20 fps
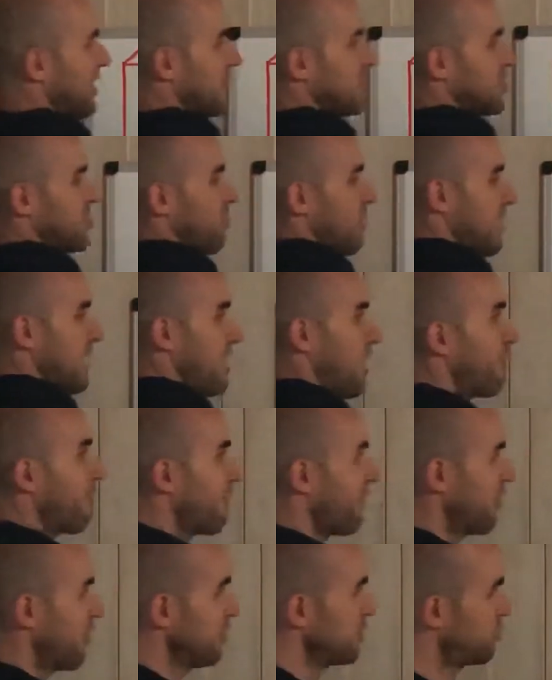is already our
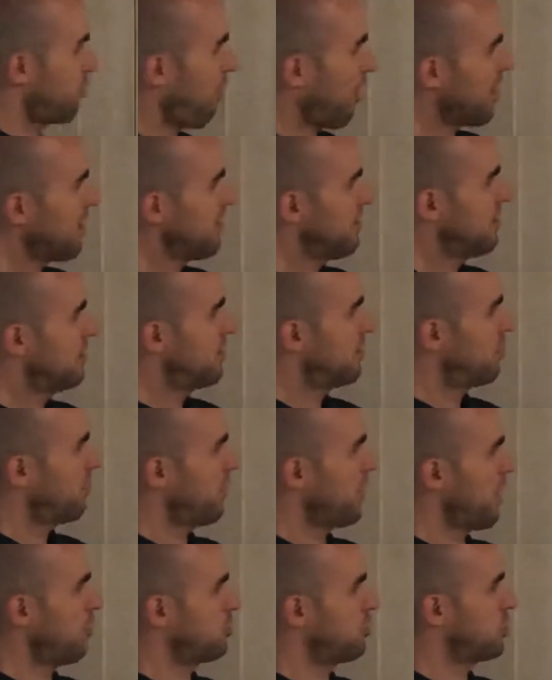first part. We
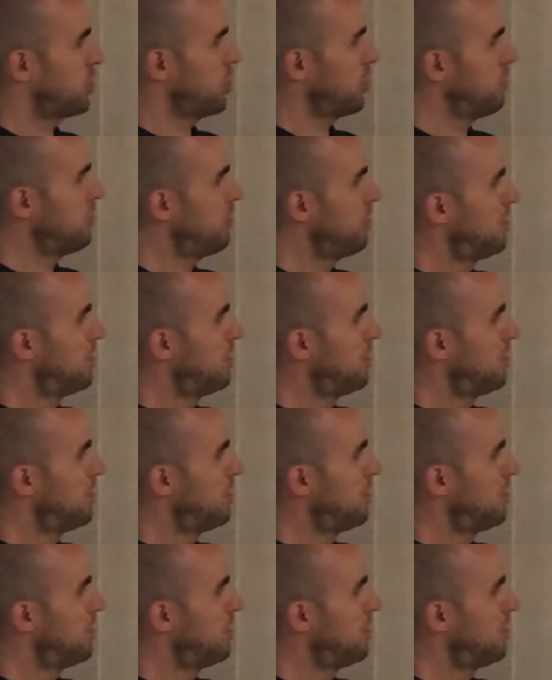know 2